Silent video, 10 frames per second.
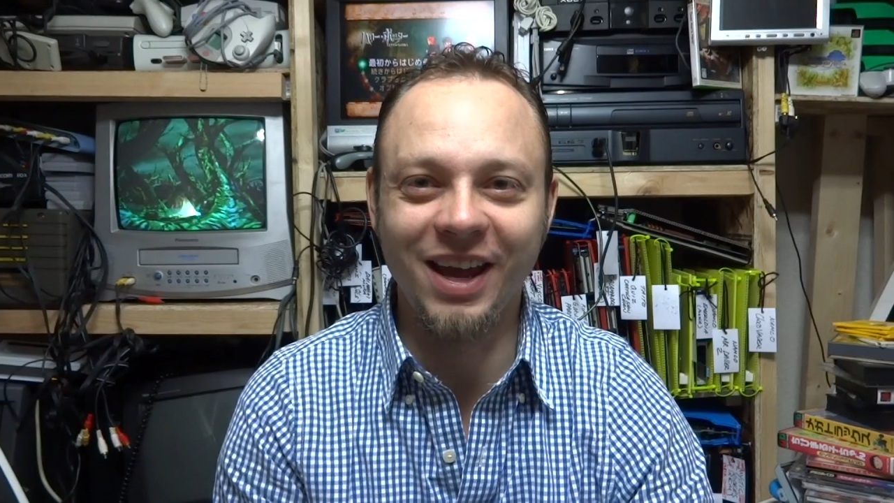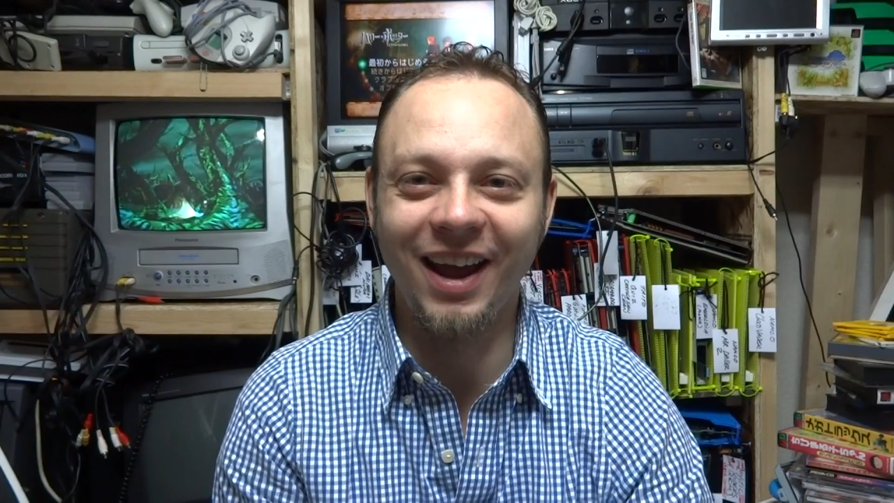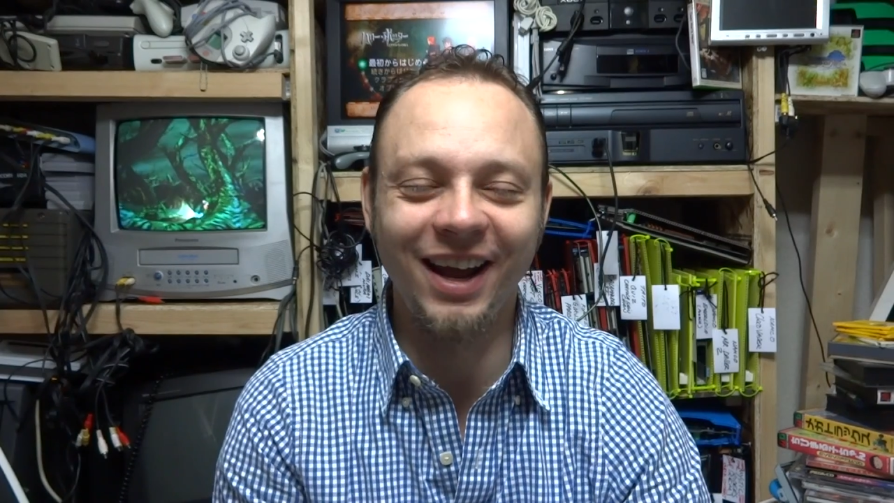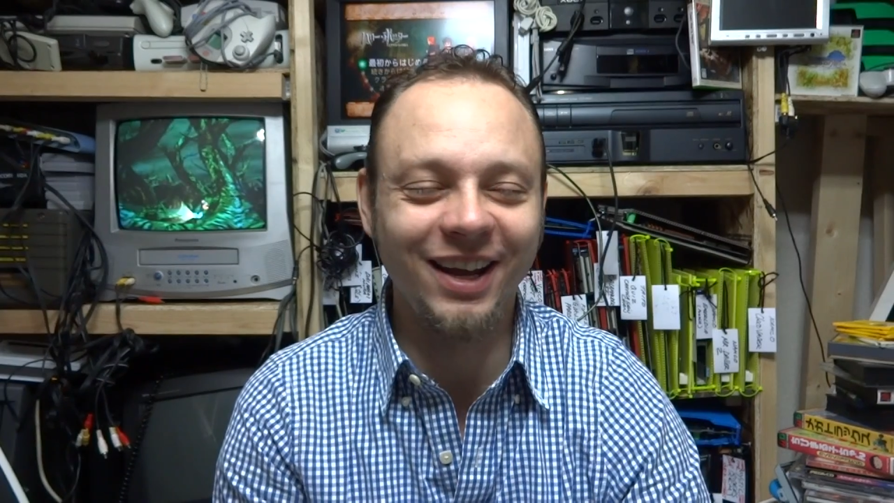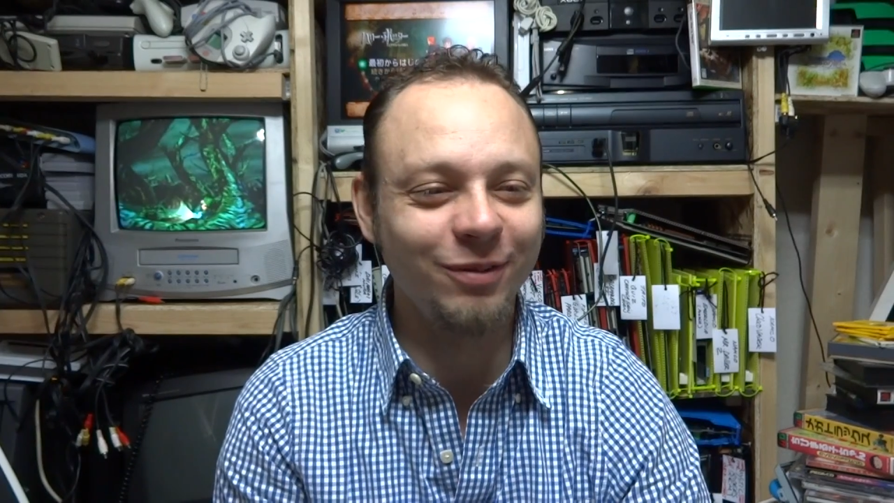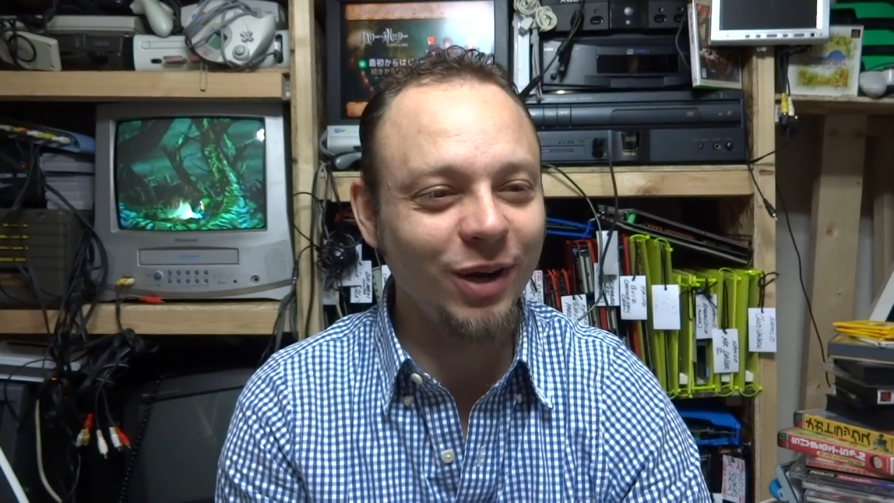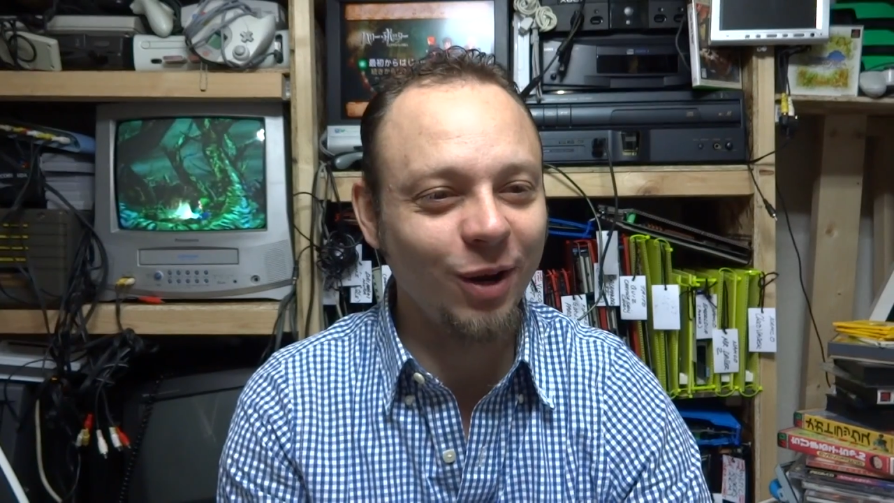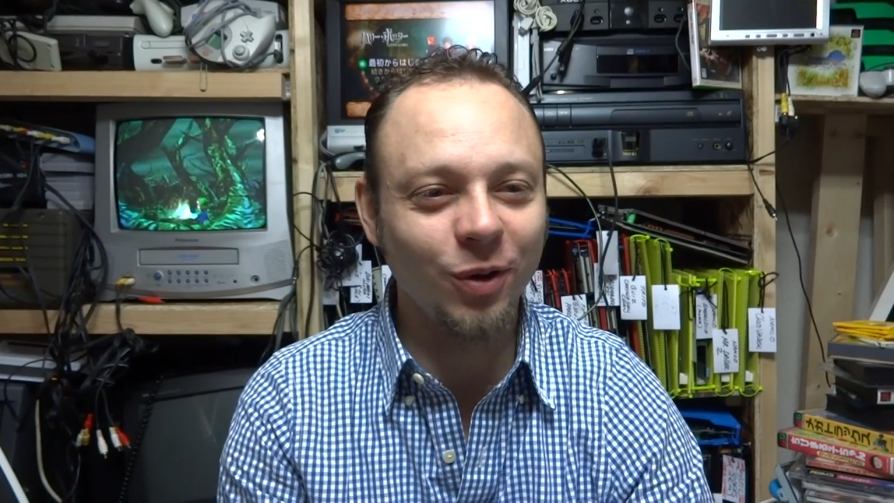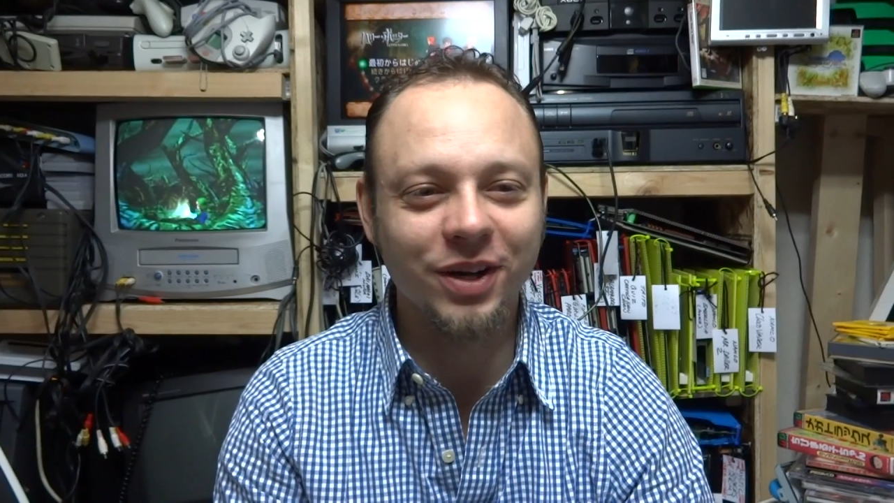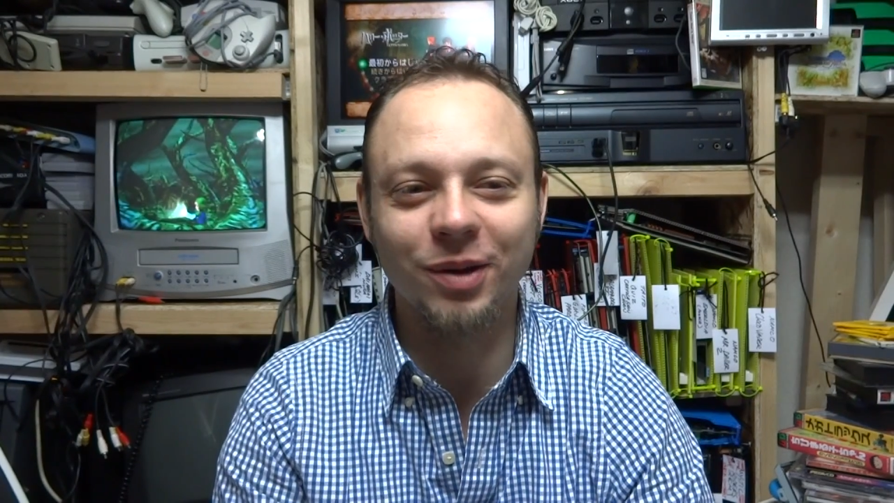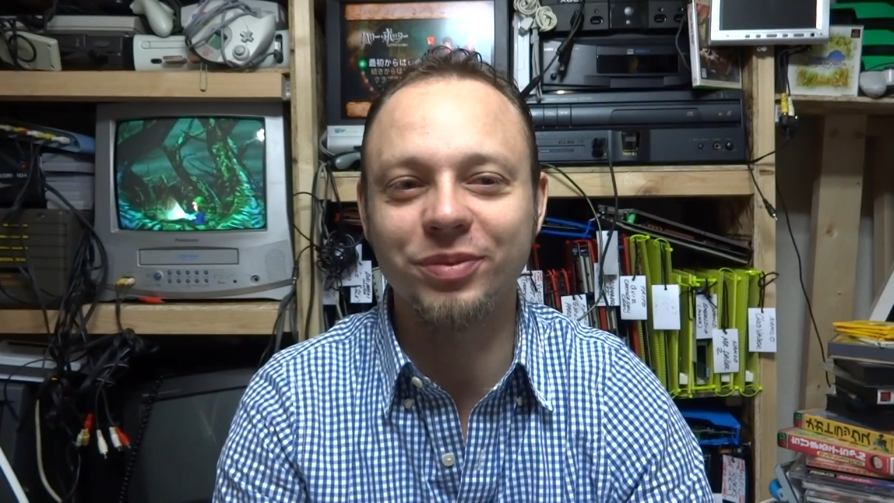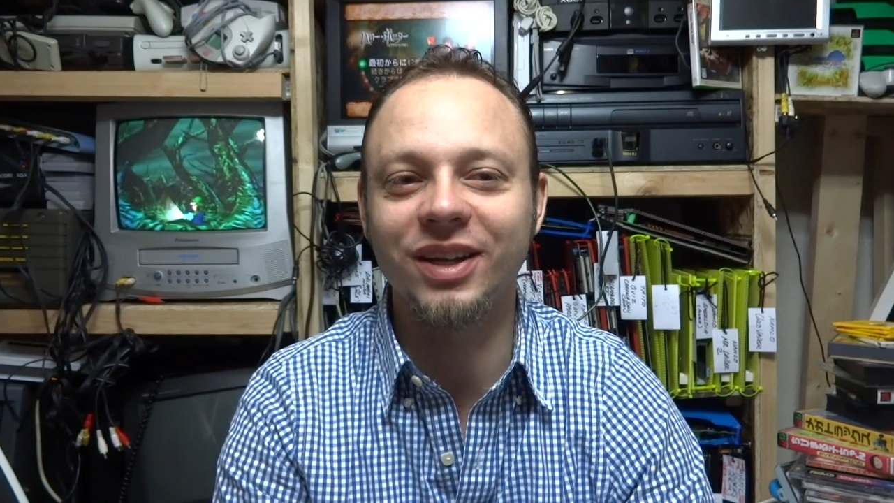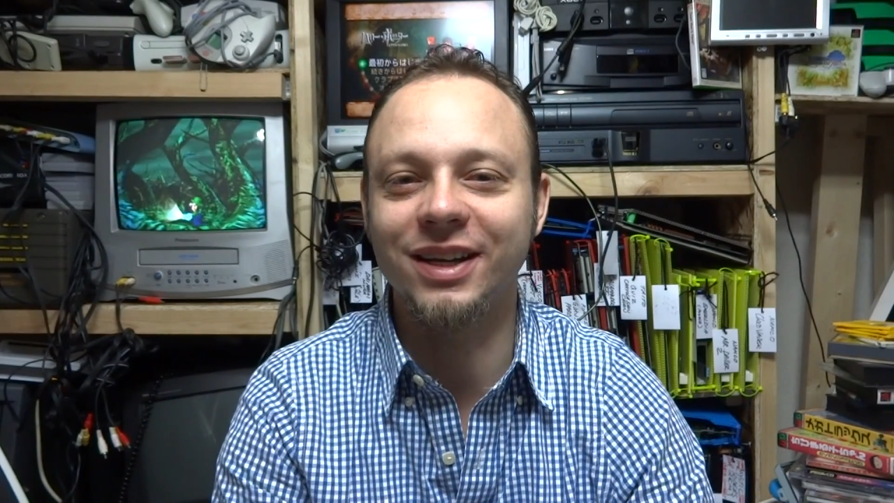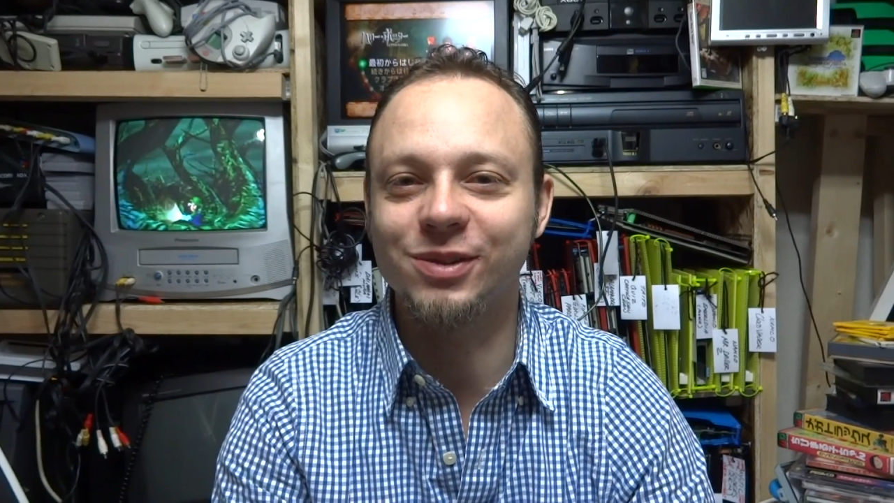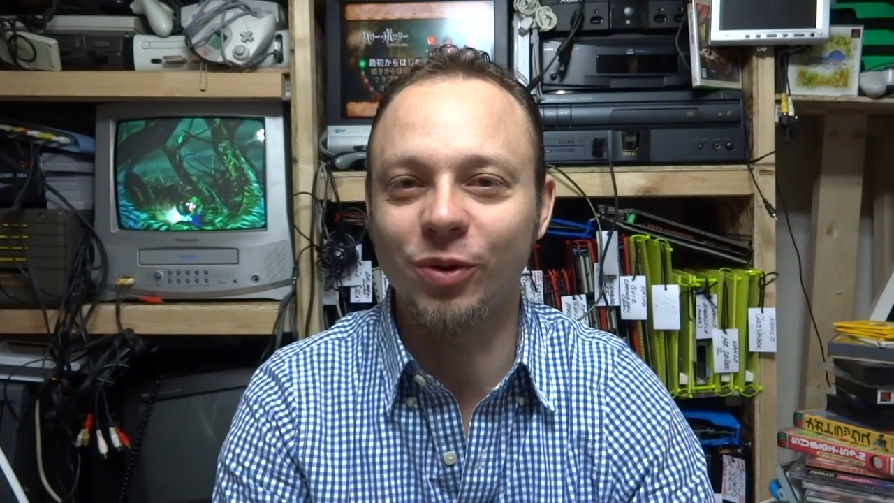And when I woke up the
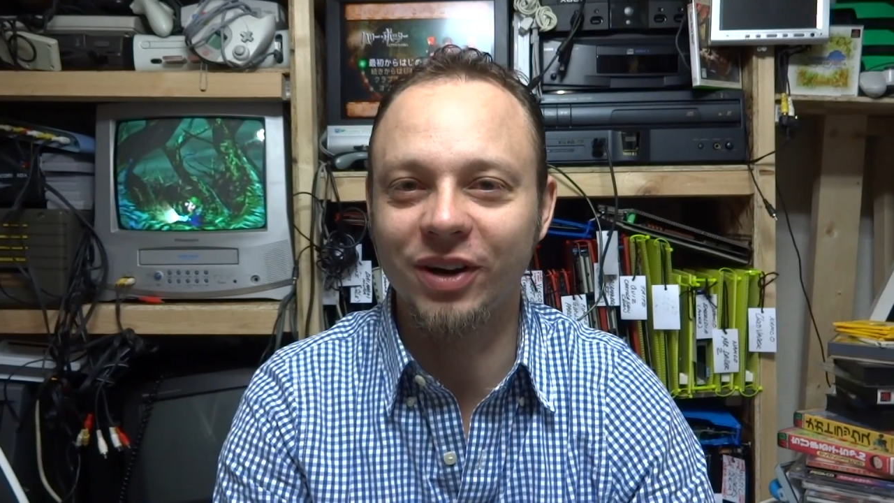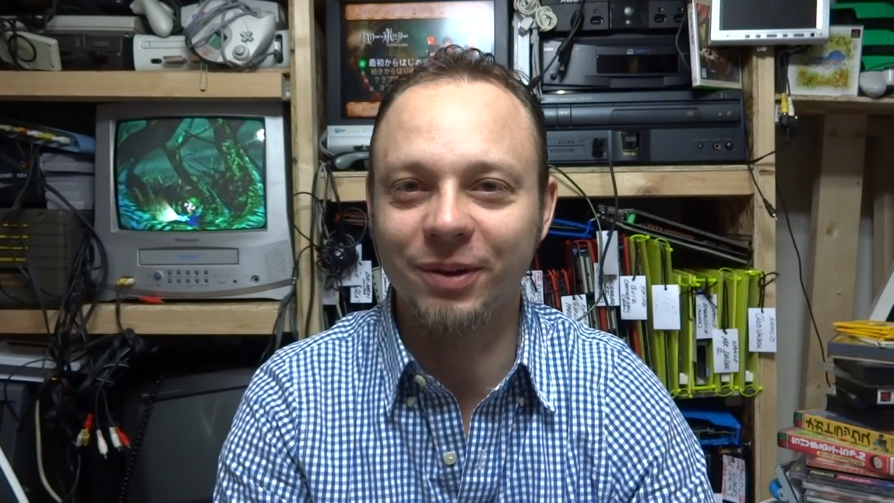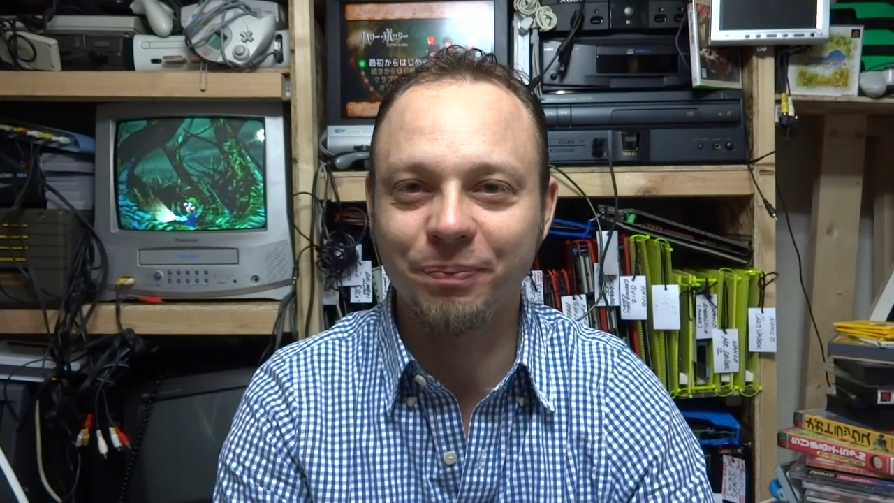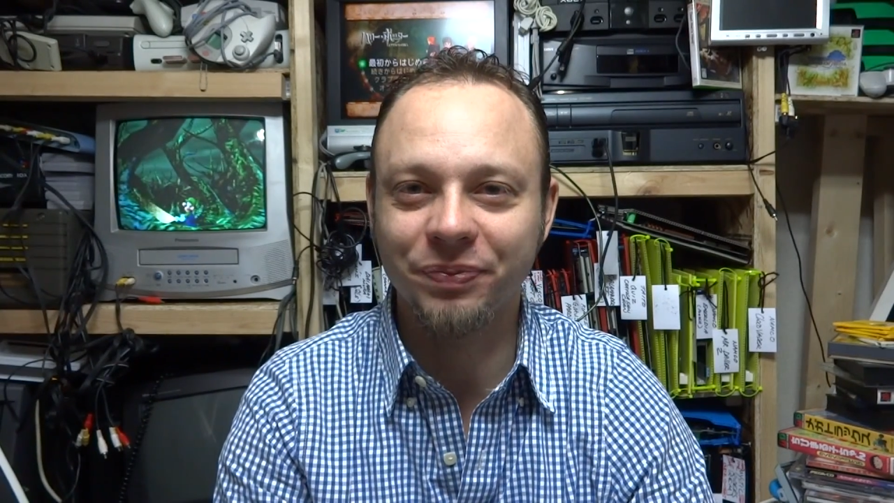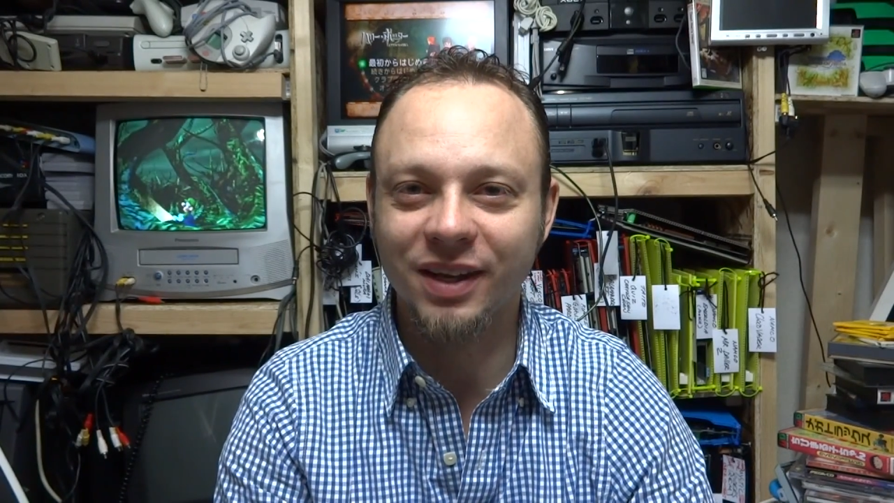next morning,